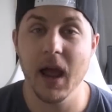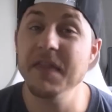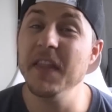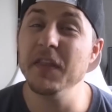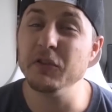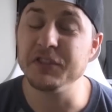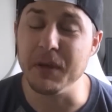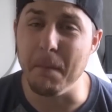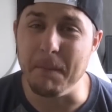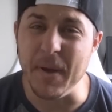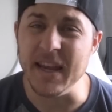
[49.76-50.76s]
And then there's the
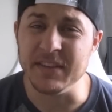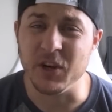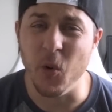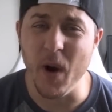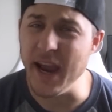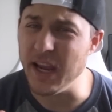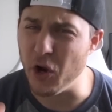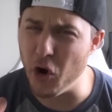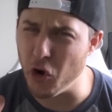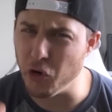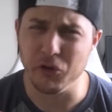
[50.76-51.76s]
bass quake,
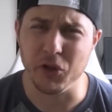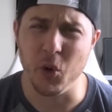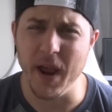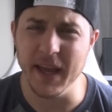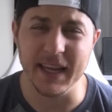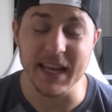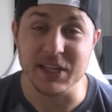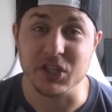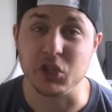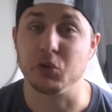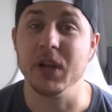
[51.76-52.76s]
earthquake,
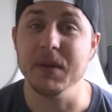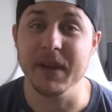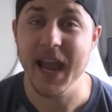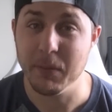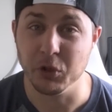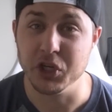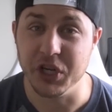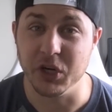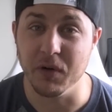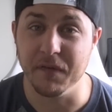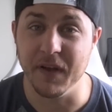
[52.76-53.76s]
extreme camera
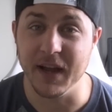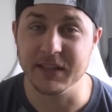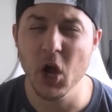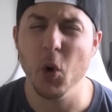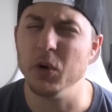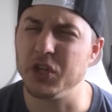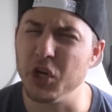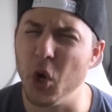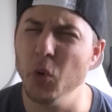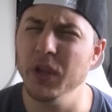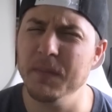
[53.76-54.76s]
jitter effect, which
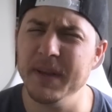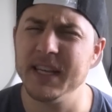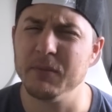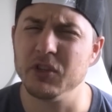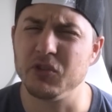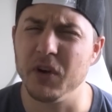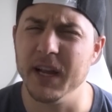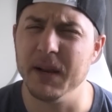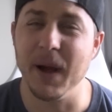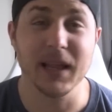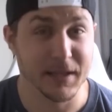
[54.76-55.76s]
can only be
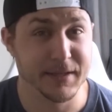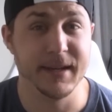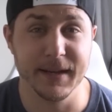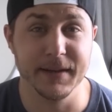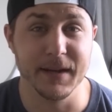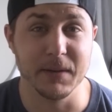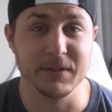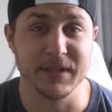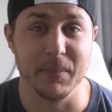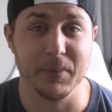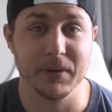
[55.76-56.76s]
demonstrated by listening to dubstep.